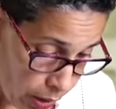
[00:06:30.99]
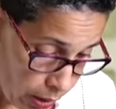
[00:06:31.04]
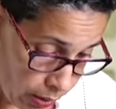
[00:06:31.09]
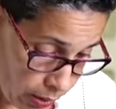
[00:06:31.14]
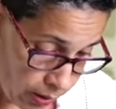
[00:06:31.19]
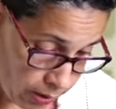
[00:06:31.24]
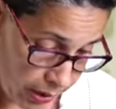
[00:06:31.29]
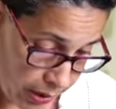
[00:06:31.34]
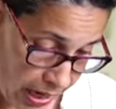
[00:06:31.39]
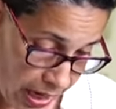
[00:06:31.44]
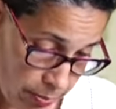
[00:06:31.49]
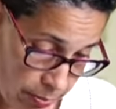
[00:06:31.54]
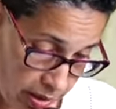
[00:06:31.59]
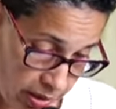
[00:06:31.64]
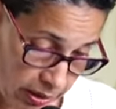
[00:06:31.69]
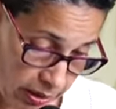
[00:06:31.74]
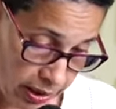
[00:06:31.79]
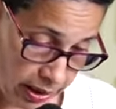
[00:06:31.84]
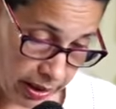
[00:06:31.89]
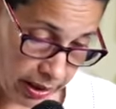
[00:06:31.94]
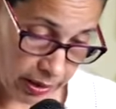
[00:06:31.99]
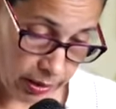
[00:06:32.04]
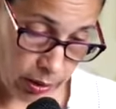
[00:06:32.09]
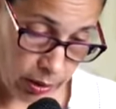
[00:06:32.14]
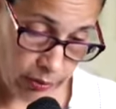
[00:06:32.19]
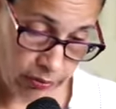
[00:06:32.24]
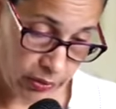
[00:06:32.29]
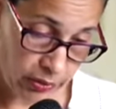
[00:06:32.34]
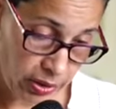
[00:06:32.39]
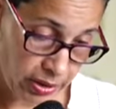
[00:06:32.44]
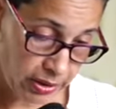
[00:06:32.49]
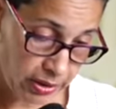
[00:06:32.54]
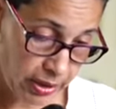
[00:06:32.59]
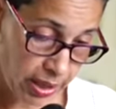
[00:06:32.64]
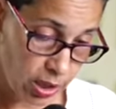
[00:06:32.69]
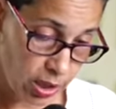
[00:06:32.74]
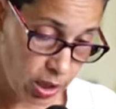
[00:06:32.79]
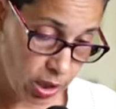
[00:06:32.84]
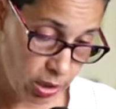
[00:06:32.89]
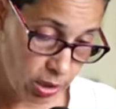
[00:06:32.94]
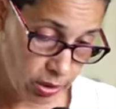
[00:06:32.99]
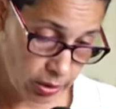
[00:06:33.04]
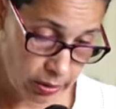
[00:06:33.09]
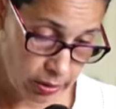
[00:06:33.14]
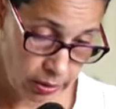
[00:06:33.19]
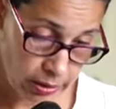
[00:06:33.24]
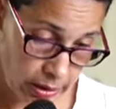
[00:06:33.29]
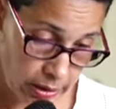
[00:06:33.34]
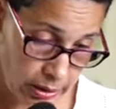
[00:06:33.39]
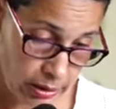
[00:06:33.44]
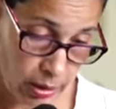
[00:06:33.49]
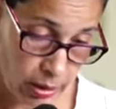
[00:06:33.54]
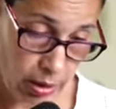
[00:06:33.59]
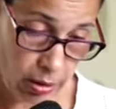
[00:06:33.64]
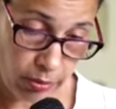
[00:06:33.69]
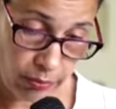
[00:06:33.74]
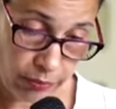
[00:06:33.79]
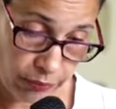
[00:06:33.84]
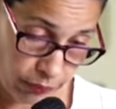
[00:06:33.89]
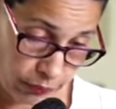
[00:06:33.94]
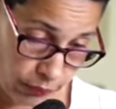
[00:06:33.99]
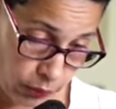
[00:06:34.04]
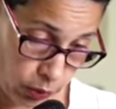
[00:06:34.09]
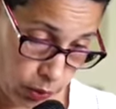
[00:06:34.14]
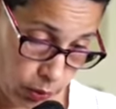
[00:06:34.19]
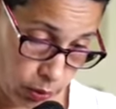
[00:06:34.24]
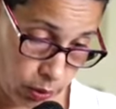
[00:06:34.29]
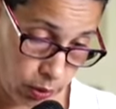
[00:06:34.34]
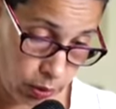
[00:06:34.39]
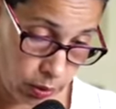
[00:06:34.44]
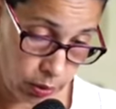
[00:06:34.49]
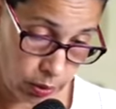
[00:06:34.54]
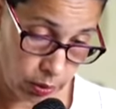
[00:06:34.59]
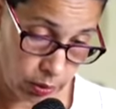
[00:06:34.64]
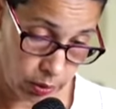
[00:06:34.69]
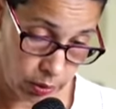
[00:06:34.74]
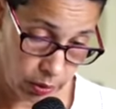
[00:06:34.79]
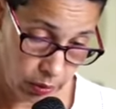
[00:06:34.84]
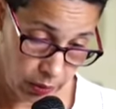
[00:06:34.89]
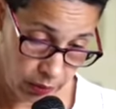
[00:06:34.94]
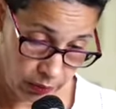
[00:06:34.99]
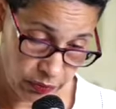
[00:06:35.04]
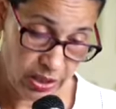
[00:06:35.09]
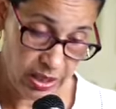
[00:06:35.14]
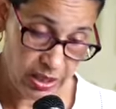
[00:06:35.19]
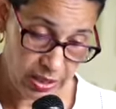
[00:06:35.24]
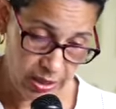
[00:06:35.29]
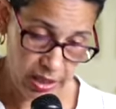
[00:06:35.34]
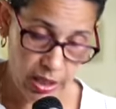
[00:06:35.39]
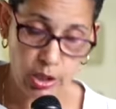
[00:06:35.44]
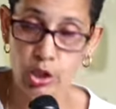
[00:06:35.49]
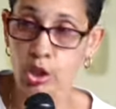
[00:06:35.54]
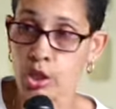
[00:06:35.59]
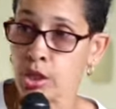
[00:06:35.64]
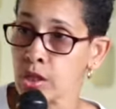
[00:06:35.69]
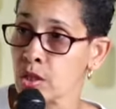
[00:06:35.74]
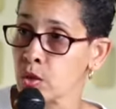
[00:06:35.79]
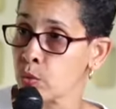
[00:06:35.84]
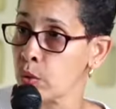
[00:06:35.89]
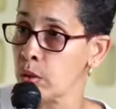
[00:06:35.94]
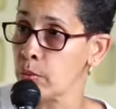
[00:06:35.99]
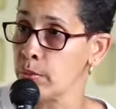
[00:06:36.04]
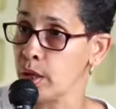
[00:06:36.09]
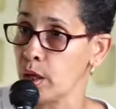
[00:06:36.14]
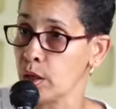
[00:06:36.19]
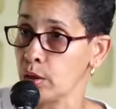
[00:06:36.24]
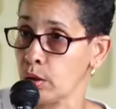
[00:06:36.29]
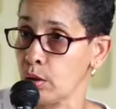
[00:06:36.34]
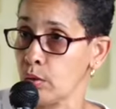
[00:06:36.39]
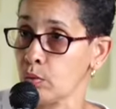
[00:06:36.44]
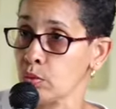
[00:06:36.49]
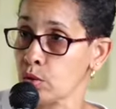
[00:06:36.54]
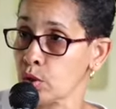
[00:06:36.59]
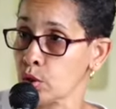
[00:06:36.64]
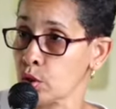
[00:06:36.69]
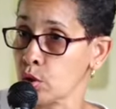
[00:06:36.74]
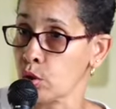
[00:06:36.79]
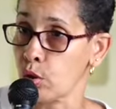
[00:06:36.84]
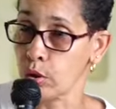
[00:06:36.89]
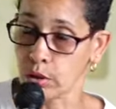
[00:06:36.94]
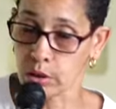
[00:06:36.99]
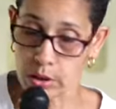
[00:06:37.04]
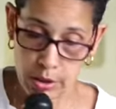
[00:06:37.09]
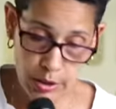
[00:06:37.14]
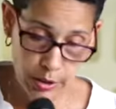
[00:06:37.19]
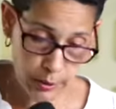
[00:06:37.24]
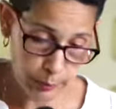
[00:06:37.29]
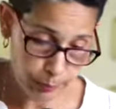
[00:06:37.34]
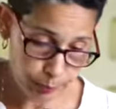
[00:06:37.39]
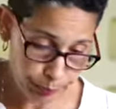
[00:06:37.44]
The time and date of the sessions of these sessions will be announced shortly.